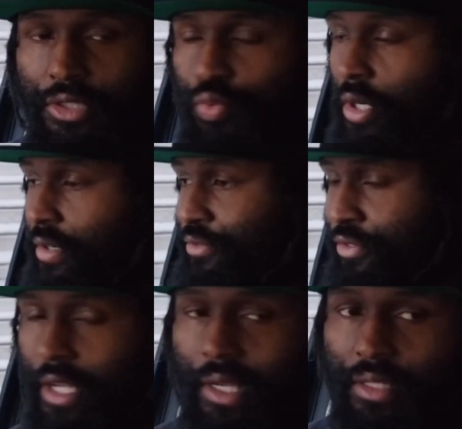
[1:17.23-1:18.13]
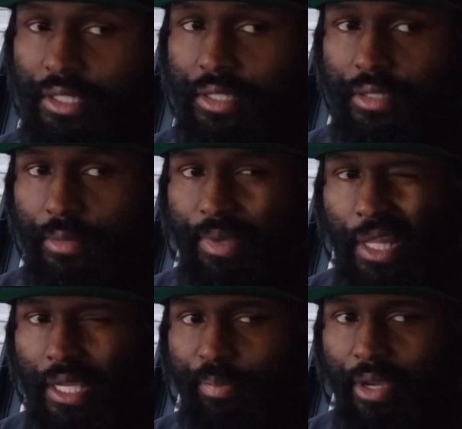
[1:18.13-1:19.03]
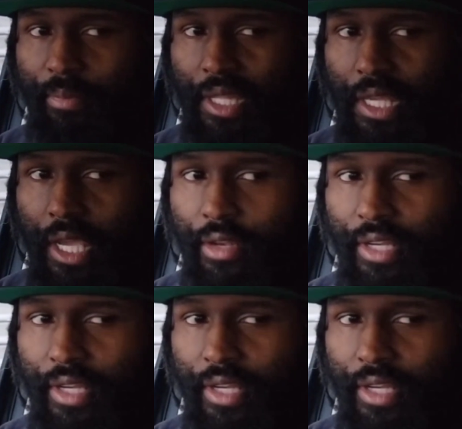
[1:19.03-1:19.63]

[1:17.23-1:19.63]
Just walk in front. Just to be like a pyramidian.